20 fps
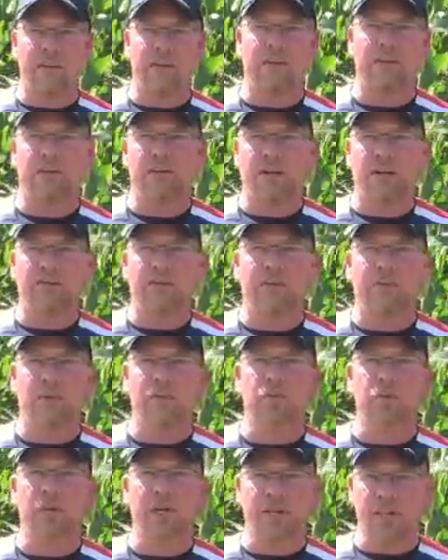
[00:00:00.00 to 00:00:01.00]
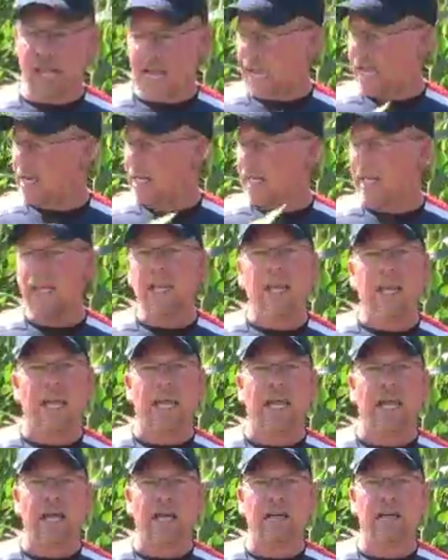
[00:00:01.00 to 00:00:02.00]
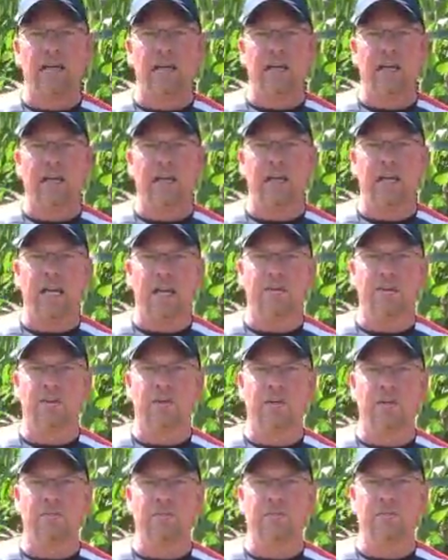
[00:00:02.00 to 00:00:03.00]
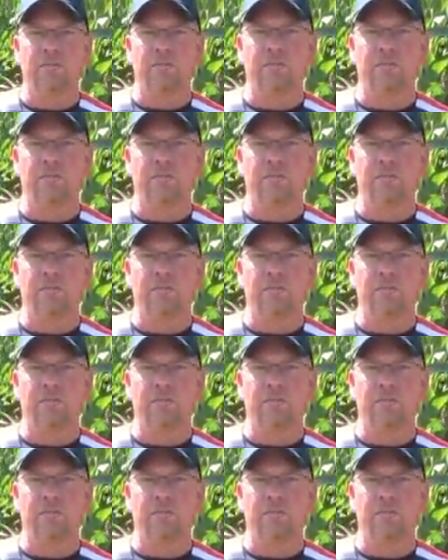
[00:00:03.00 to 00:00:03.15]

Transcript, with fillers: you're comfortable doing that and uh, have a good